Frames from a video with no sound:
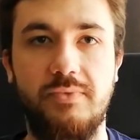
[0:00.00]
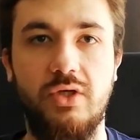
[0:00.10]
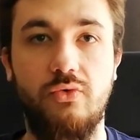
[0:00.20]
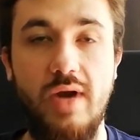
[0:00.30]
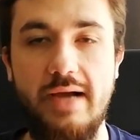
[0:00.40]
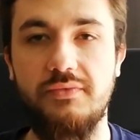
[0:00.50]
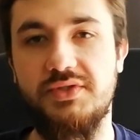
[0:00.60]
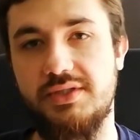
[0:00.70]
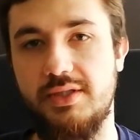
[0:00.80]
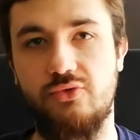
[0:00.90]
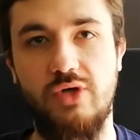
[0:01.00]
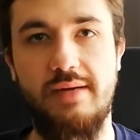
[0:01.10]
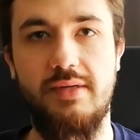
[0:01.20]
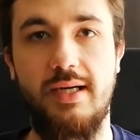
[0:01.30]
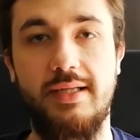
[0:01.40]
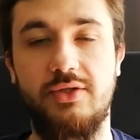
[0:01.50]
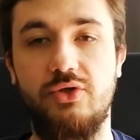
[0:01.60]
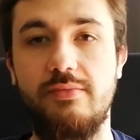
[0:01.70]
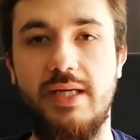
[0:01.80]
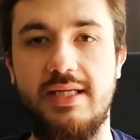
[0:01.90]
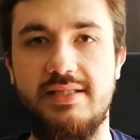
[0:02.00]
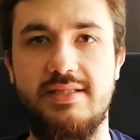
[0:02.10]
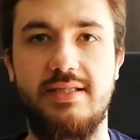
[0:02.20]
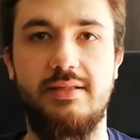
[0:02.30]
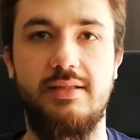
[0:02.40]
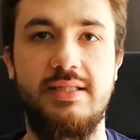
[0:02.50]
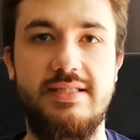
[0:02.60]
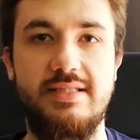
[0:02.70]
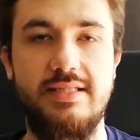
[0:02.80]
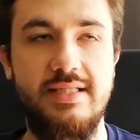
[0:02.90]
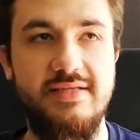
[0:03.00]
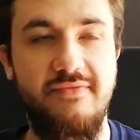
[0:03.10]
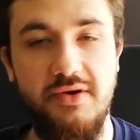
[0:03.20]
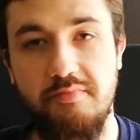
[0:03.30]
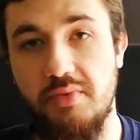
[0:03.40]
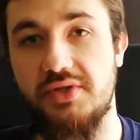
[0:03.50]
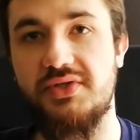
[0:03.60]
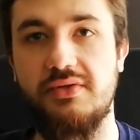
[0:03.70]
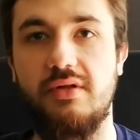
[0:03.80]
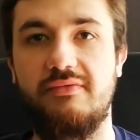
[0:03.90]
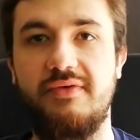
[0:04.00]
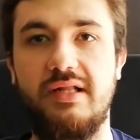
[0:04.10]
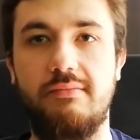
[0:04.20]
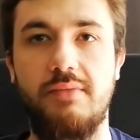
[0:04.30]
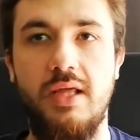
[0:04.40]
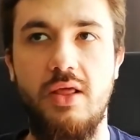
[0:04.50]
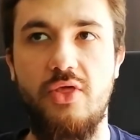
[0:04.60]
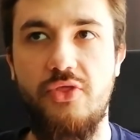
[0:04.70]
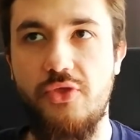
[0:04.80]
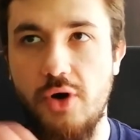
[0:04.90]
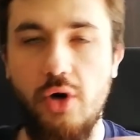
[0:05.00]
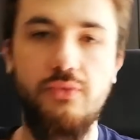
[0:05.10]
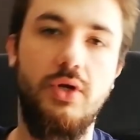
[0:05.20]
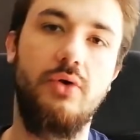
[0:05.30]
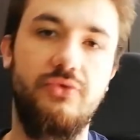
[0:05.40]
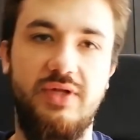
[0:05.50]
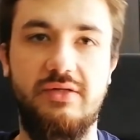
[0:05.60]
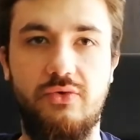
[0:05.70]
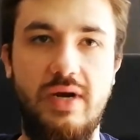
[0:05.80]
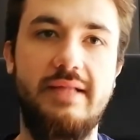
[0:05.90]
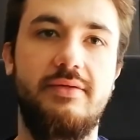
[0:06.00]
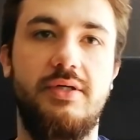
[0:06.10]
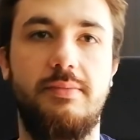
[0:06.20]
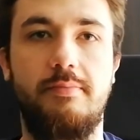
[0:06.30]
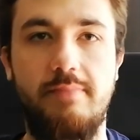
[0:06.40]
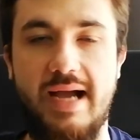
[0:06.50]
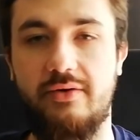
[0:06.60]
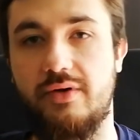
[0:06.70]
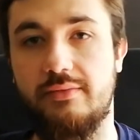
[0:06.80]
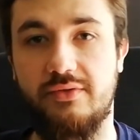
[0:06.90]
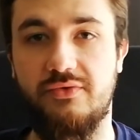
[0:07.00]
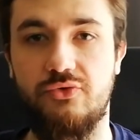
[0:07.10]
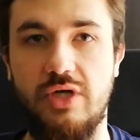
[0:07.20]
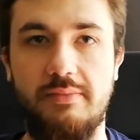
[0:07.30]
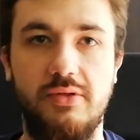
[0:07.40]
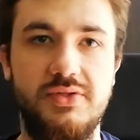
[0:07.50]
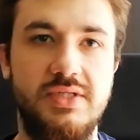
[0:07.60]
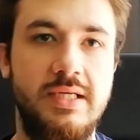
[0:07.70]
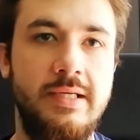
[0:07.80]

grounds the drama and humanizes it. It's a very personal film thrown onto that grander background of the Troubles.